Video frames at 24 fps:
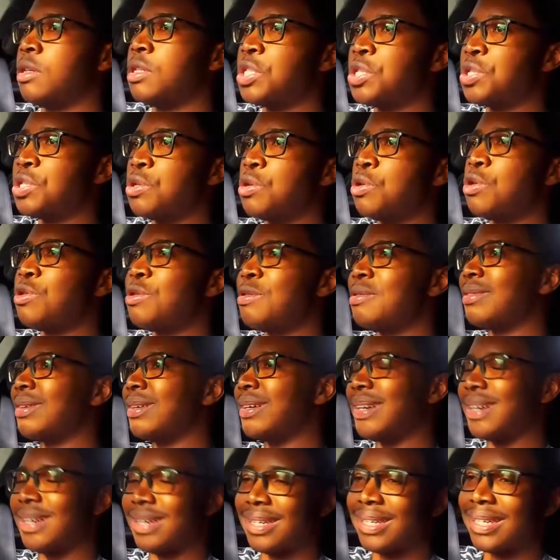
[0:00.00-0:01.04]
So,
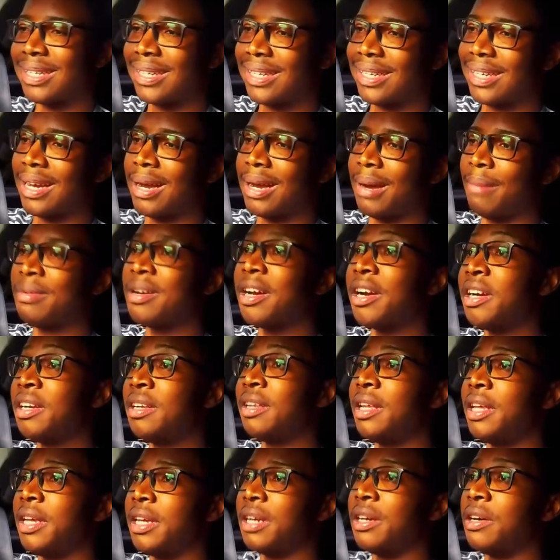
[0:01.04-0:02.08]
I'm
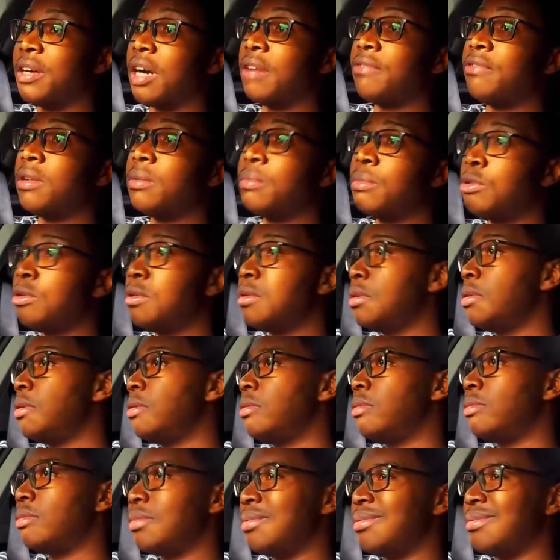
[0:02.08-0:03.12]
currently in gravel mode.
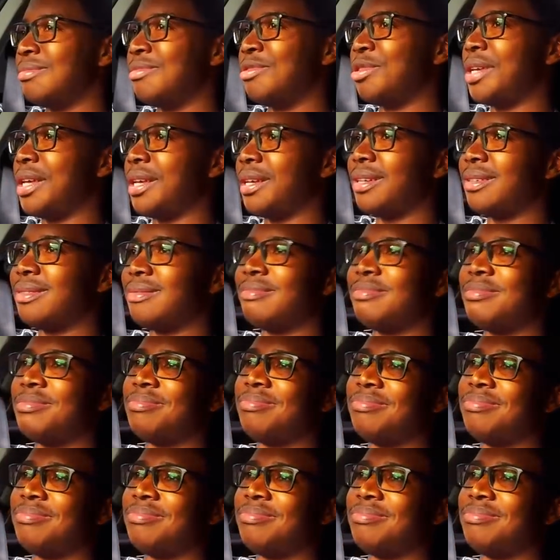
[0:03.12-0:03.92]
Okay,